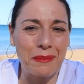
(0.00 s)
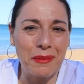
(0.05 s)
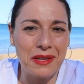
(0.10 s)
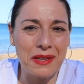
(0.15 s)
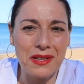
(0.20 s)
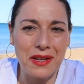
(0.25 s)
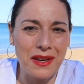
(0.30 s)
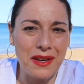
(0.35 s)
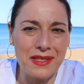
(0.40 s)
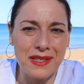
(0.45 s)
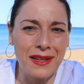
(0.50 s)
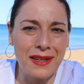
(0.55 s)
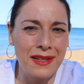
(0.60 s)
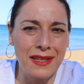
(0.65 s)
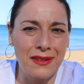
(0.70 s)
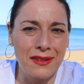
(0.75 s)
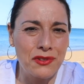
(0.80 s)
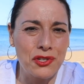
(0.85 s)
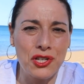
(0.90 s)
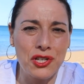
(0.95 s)
my toes. I don't
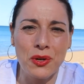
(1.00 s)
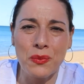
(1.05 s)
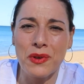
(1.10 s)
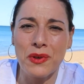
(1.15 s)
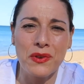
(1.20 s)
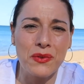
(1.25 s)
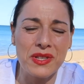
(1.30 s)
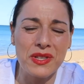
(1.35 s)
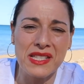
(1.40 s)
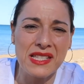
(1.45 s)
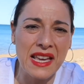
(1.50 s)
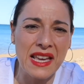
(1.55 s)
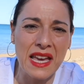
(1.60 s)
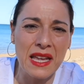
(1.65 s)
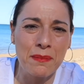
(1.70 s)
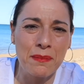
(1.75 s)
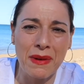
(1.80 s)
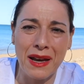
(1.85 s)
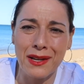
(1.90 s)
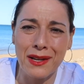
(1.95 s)
give a shit whether it's
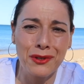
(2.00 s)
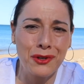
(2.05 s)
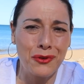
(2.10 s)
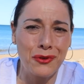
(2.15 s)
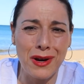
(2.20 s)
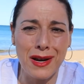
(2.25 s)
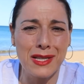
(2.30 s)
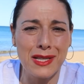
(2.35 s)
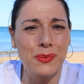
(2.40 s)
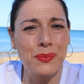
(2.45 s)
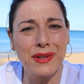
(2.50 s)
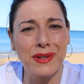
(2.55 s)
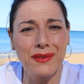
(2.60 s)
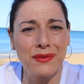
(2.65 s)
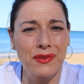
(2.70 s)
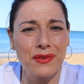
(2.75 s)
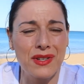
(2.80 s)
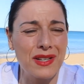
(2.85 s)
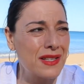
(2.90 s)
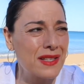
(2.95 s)
sand, mud, grass,
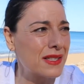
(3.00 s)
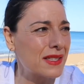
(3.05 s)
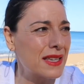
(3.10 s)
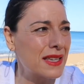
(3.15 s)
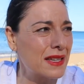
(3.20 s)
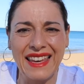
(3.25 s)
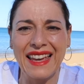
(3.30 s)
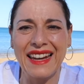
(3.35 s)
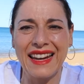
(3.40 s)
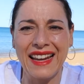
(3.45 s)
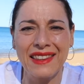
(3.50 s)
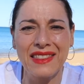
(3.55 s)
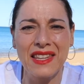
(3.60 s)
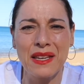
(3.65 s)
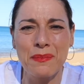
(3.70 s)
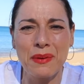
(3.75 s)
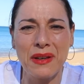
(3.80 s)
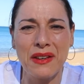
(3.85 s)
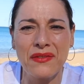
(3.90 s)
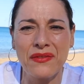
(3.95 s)
whatever it is. Get out there
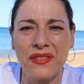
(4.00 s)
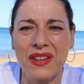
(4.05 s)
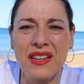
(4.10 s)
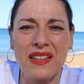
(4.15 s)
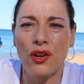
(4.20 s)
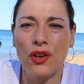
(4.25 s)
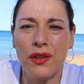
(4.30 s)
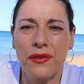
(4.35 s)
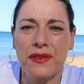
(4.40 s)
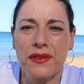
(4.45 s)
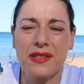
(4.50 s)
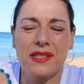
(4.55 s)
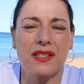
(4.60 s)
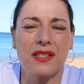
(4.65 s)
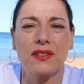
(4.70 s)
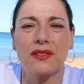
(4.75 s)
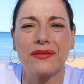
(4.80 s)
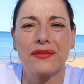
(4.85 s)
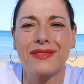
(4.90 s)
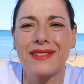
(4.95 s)
bare feet, earth
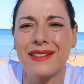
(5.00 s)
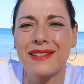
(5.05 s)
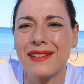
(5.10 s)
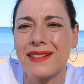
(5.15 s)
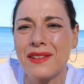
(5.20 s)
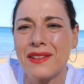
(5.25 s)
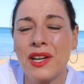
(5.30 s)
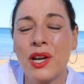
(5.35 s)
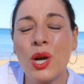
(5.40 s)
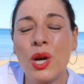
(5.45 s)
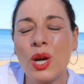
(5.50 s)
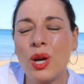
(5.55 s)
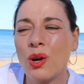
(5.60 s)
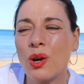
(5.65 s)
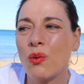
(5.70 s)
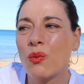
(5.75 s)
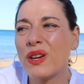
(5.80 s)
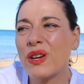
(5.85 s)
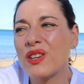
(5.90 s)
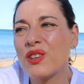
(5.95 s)
yourself,
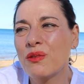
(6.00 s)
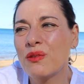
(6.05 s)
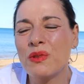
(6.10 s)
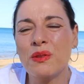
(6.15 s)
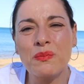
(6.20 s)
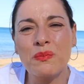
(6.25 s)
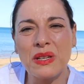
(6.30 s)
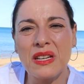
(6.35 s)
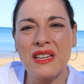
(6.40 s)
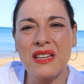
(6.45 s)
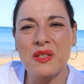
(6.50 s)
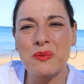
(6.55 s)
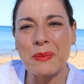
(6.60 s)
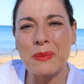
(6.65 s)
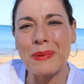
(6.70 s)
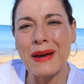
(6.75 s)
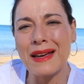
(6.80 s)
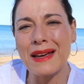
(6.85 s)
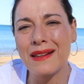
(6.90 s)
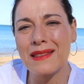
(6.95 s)
We're human beings, we're
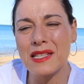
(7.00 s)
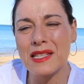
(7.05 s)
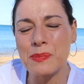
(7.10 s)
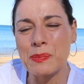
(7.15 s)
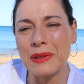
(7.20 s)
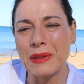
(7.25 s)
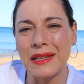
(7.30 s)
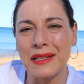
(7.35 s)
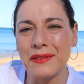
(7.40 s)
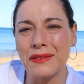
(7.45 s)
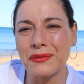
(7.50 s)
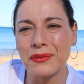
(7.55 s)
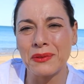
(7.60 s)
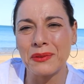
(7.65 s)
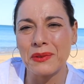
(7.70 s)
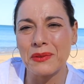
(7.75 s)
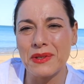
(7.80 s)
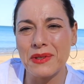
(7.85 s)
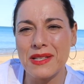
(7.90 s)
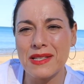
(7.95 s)
part of this planet
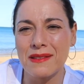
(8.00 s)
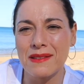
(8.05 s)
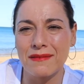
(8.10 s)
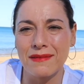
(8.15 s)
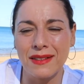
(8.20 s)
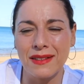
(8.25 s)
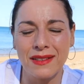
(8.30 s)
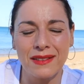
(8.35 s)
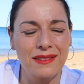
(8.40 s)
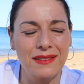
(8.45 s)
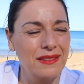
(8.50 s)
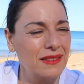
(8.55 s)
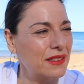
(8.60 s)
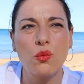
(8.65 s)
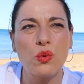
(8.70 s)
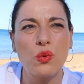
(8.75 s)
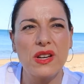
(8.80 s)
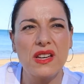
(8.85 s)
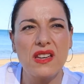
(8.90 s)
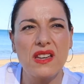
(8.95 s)
for a reason, right?
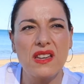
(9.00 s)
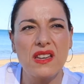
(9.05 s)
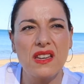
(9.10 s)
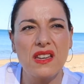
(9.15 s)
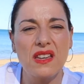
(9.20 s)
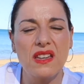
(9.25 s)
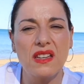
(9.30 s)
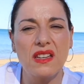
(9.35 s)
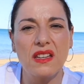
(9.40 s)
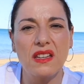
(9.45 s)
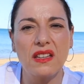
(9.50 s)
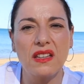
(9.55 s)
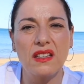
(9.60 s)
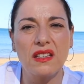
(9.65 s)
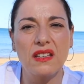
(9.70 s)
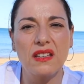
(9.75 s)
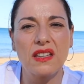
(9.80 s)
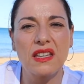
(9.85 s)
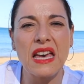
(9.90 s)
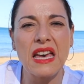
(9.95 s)
We
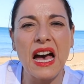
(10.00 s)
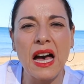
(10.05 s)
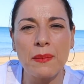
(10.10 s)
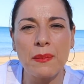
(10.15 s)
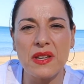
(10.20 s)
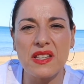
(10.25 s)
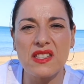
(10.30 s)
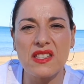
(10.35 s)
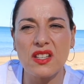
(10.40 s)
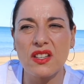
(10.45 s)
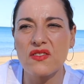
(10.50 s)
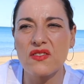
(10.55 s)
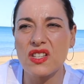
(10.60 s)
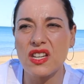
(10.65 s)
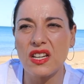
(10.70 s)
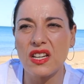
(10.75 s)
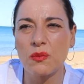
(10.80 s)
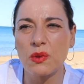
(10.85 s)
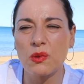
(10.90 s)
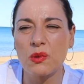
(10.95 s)
calm ourselves
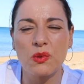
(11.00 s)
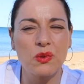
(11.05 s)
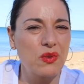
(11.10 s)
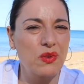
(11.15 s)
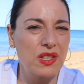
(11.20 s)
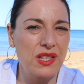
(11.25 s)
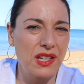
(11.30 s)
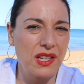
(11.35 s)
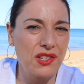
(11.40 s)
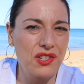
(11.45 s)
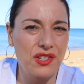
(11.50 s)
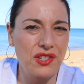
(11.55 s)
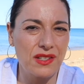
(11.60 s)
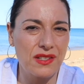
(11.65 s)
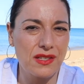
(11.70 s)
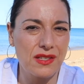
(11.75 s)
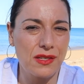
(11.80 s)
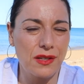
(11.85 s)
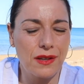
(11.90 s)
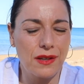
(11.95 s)
down when we're in nature,
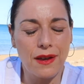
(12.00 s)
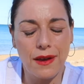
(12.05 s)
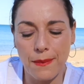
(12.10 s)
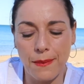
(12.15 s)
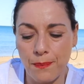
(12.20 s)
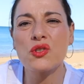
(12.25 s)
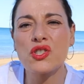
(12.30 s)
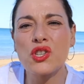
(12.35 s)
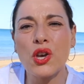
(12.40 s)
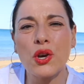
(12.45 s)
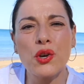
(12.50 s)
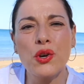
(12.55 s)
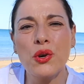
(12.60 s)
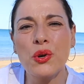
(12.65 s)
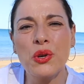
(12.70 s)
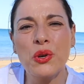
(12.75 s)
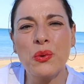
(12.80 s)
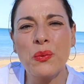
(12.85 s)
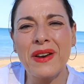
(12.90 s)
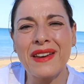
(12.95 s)
so yeah. So who
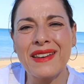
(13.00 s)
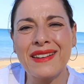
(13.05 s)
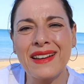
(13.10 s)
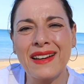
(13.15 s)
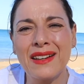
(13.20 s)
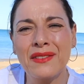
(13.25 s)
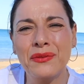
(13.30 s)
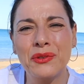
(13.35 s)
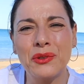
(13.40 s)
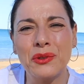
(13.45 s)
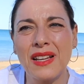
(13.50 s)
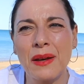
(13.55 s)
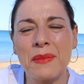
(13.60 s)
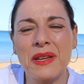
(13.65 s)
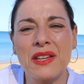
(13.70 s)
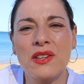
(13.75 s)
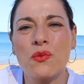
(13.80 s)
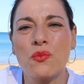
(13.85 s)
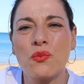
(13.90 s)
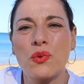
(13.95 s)
are you working hard for? I
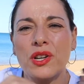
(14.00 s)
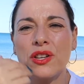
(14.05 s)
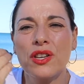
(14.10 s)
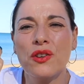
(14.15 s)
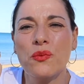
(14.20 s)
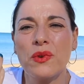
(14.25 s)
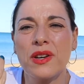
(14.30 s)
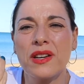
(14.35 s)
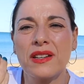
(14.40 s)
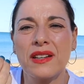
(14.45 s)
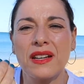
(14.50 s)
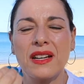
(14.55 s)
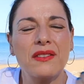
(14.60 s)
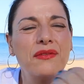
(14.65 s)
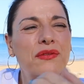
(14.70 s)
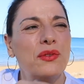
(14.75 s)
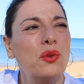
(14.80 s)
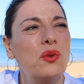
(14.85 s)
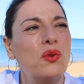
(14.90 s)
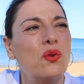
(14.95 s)
mean, what are you working hard
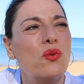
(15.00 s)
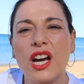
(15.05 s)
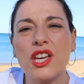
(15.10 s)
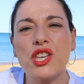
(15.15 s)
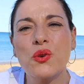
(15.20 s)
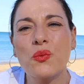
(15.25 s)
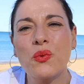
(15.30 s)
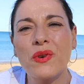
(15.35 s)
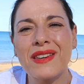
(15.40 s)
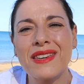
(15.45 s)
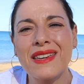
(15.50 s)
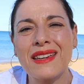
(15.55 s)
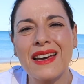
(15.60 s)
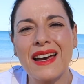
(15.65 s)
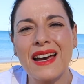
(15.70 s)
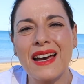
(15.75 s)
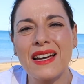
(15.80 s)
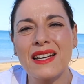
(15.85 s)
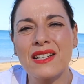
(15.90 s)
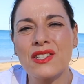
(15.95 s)
for? Are you working
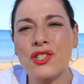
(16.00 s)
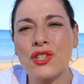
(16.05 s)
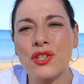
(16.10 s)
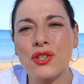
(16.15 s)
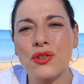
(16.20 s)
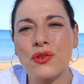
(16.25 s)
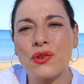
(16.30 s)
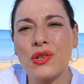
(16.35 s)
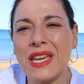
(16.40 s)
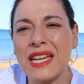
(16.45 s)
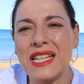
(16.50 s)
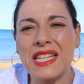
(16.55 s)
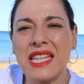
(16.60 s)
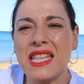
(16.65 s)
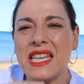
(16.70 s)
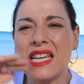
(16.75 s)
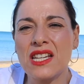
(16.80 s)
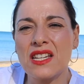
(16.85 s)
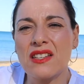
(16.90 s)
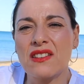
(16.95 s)
hard to get
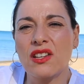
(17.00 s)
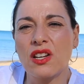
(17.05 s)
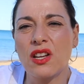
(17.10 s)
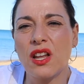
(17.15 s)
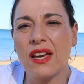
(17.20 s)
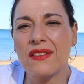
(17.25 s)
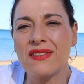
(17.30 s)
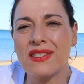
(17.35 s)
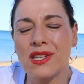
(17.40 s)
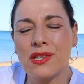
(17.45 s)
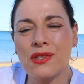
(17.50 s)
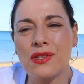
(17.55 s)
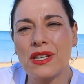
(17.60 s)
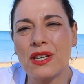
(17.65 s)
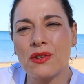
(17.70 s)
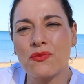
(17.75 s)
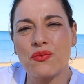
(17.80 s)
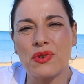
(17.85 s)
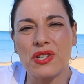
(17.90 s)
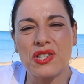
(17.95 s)
the end of your life so you
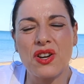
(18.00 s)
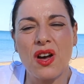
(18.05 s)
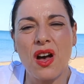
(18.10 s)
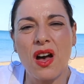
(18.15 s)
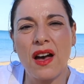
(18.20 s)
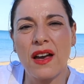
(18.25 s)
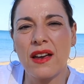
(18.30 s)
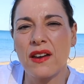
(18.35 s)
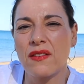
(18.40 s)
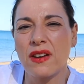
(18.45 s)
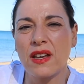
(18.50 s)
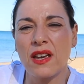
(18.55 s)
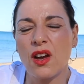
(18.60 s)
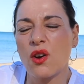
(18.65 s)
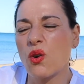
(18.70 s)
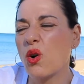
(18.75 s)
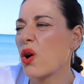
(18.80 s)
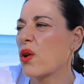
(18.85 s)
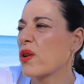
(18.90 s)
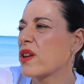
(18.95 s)
can retire and go,
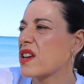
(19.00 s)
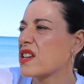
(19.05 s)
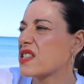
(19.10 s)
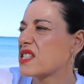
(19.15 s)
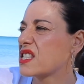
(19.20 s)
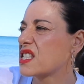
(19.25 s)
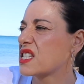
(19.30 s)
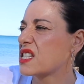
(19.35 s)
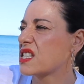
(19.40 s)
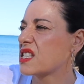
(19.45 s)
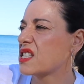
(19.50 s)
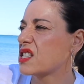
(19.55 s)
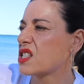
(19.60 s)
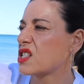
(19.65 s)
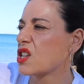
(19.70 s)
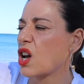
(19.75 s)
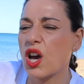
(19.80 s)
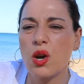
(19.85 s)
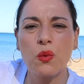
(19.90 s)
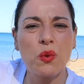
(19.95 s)
oh yes,
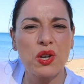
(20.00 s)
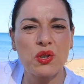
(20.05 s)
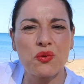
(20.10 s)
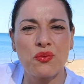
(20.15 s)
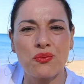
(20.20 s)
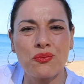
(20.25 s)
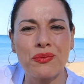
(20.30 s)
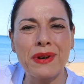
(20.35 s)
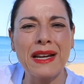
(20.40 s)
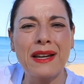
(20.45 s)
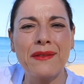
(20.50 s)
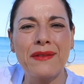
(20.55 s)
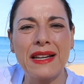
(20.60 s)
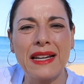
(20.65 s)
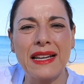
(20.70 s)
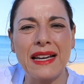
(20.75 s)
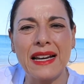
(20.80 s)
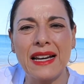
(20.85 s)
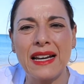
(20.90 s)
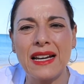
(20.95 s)
I worked really,
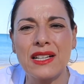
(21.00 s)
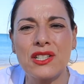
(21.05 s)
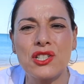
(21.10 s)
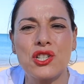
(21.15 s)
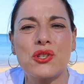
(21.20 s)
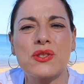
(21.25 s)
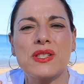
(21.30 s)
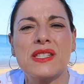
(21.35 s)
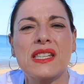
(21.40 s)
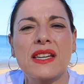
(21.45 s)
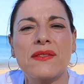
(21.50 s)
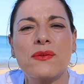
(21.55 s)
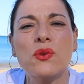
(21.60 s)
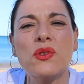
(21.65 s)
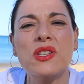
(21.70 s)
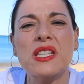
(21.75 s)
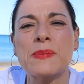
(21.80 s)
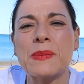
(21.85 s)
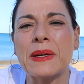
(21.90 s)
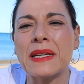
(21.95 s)
really hard to save all
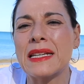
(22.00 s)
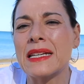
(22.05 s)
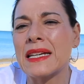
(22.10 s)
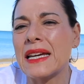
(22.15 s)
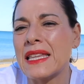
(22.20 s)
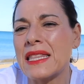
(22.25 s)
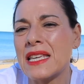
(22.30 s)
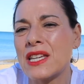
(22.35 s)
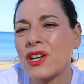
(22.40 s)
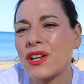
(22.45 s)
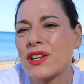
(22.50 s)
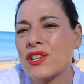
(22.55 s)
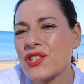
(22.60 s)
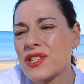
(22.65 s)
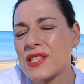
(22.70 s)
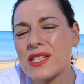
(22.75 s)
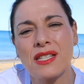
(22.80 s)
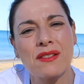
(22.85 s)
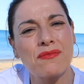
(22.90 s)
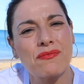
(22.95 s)
this money and then I
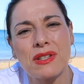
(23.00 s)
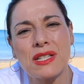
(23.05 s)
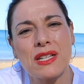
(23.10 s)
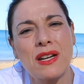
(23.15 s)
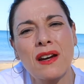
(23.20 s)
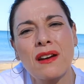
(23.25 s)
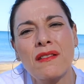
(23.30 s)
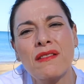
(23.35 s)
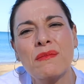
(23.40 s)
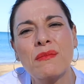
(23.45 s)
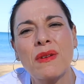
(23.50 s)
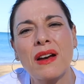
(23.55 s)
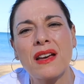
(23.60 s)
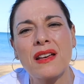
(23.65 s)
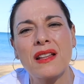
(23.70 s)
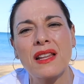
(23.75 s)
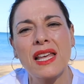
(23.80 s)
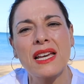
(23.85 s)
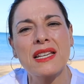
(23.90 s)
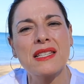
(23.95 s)
just retire in my
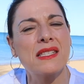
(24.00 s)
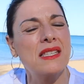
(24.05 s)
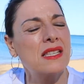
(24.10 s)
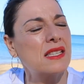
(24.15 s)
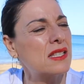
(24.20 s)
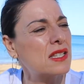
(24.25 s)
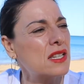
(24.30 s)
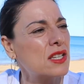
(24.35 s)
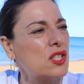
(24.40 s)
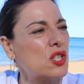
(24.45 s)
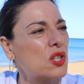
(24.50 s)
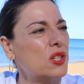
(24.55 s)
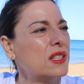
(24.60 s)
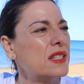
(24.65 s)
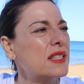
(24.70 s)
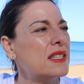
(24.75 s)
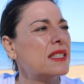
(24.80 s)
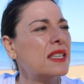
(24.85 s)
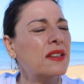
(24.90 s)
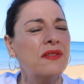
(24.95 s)
late 60s, early
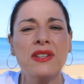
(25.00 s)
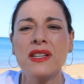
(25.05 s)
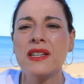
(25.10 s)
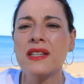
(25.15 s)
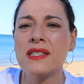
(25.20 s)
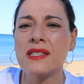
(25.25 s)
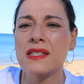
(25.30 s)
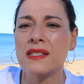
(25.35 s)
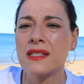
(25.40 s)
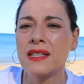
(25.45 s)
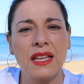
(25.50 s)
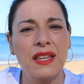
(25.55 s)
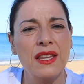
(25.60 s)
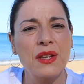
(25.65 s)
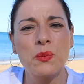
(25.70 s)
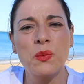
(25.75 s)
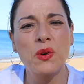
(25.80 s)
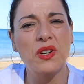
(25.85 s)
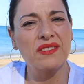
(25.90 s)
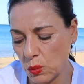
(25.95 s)
70s and
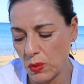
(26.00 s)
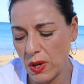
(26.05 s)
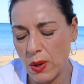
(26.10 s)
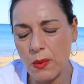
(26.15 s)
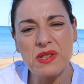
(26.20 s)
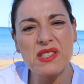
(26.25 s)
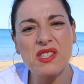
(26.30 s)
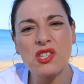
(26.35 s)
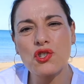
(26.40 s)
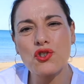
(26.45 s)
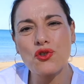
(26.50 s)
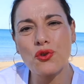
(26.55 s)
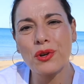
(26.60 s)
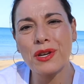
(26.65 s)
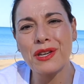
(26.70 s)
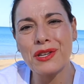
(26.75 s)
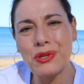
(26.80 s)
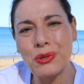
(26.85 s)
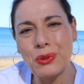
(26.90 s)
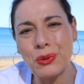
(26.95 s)
then what? Where was the
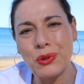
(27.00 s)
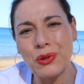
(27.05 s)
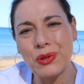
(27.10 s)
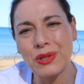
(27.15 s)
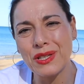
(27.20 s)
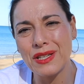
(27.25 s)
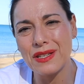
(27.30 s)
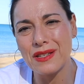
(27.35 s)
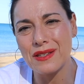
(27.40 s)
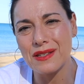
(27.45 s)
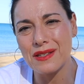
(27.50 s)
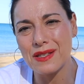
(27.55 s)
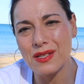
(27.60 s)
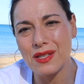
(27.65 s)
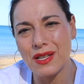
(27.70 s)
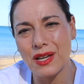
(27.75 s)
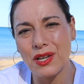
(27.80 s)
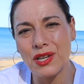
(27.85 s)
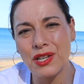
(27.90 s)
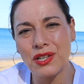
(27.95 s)
joy in your early years?
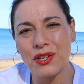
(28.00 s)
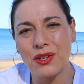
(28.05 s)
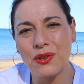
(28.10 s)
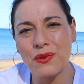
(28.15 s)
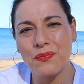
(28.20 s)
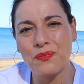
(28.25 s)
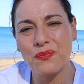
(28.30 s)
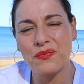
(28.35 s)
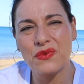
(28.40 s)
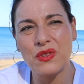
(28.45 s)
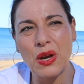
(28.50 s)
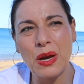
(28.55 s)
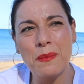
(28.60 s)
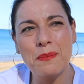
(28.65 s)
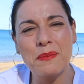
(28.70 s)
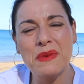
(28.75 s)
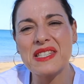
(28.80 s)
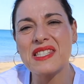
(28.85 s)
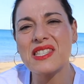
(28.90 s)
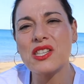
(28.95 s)
Like, don't
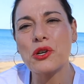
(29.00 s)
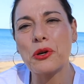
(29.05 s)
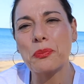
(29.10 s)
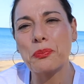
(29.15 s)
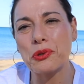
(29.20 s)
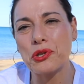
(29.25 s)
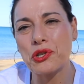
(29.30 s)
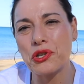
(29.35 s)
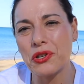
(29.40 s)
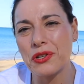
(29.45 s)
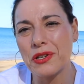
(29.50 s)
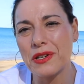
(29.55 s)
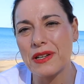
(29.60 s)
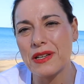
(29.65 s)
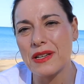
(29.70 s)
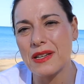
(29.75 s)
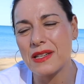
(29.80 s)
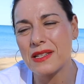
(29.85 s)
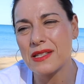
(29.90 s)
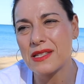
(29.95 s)
miss the
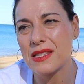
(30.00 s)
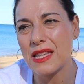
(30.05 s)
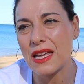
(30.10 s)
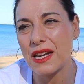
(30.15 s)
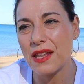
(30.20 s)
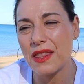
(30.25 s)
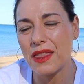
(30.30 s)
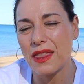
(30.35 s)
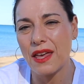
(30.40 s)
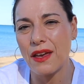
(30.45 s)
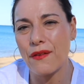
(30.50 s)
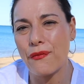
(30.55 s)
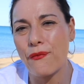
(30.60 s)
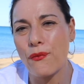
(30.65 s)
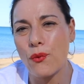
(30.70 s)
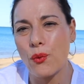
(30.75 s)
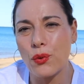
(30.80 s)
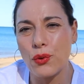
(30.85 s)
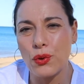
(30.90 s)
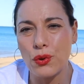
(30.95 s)
opportunities that are there
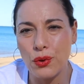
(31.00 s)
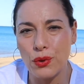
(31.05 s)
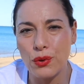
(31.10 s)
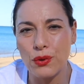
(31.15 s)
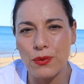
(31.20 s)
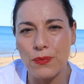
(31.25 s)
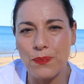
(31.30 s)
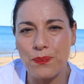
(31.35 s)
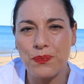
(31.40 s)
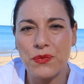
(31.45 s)
for you.